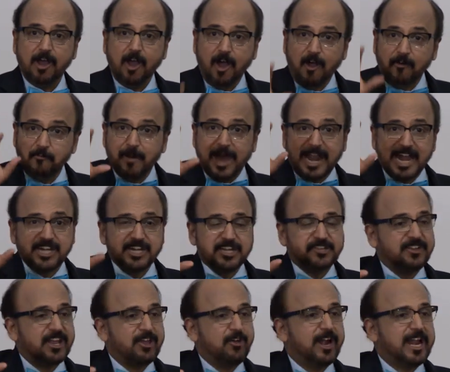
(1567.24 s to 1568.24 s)
Off-balance
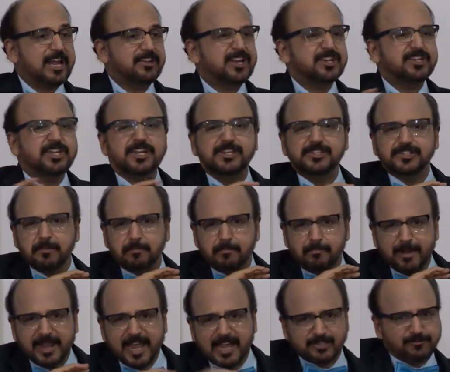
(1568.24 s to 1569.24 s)
sheet securitization is the
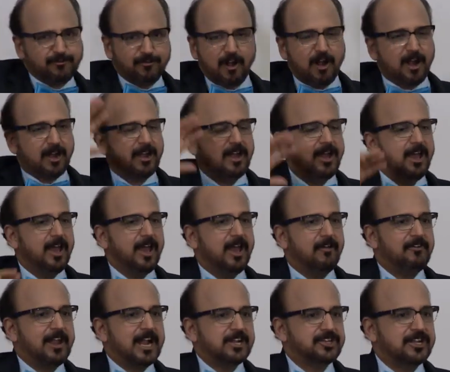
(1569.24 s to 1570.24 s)
biggest fraud
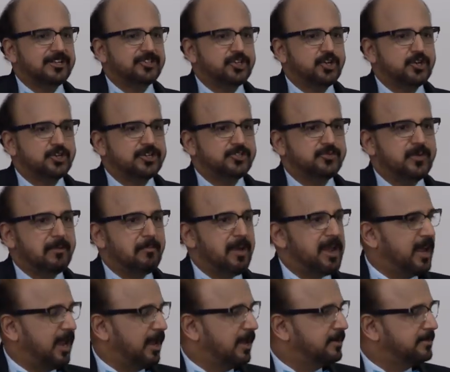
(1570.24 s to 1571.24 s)
financial institutions were
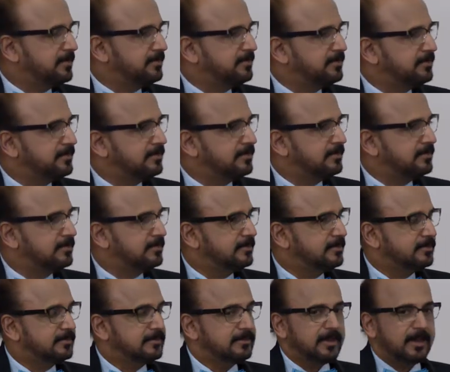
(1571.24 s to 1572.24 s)
making.
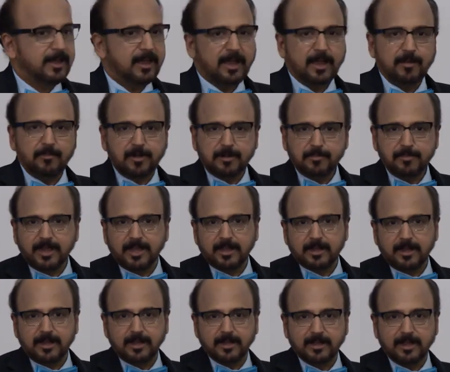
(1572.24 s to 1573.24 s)
I'm not being
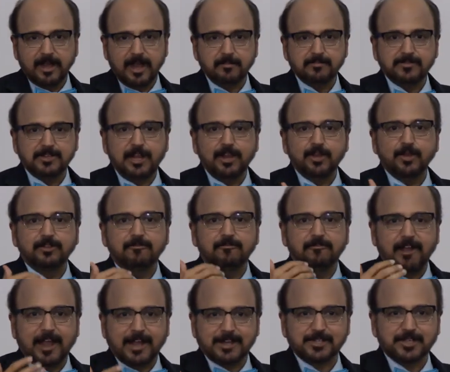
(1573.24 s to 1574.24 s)
critical. I'm telling you the
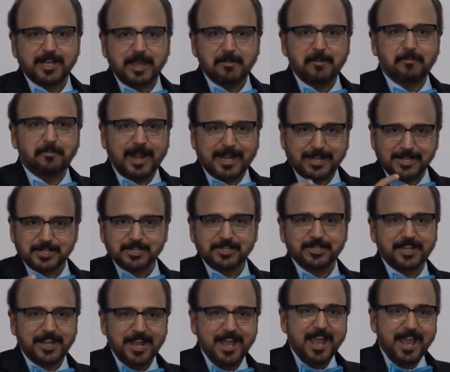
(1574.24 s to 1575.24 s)
facts. I'm a
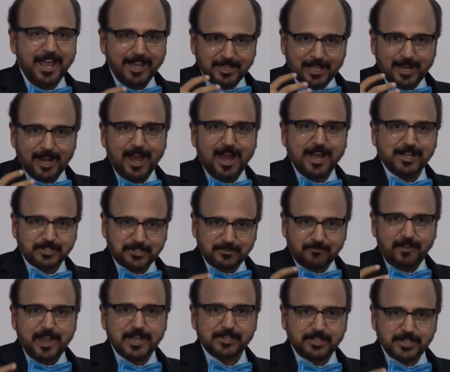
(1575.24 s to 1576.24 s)
practitioner. The last
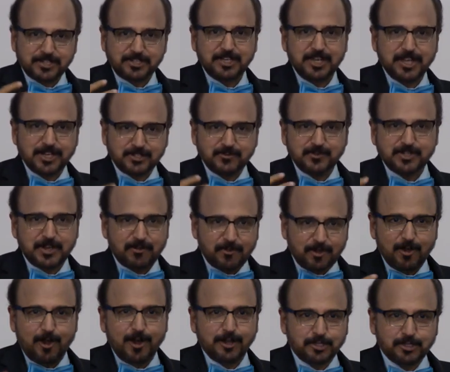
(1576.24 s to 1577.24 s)
five, six years which
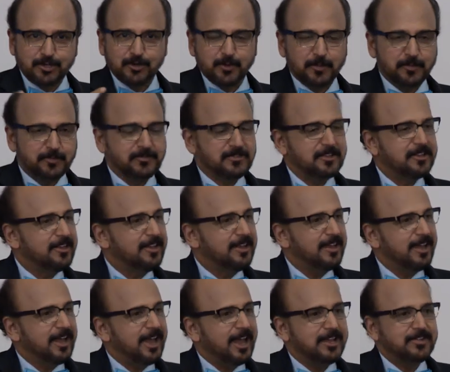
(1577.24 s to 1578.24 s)
I've gone through
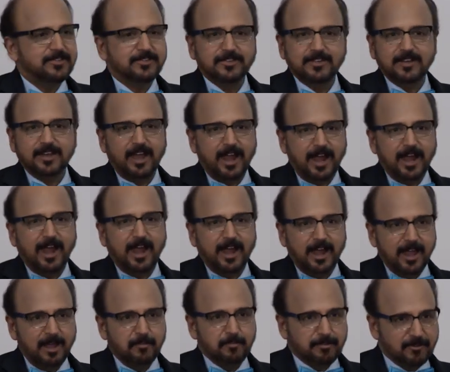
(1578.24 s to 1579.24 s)
is,
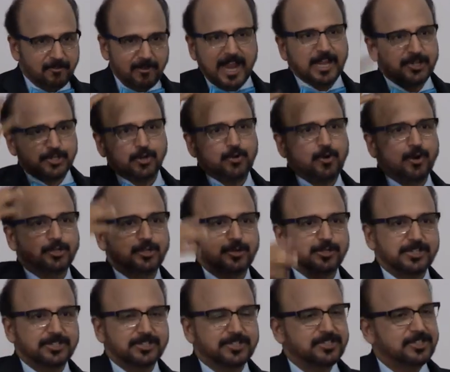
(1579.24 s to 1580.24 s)
I am privileged to go through
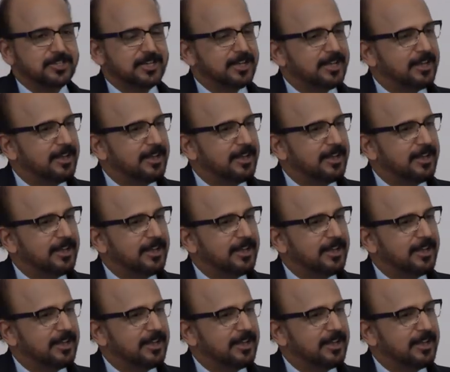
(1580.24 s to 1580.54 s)
this,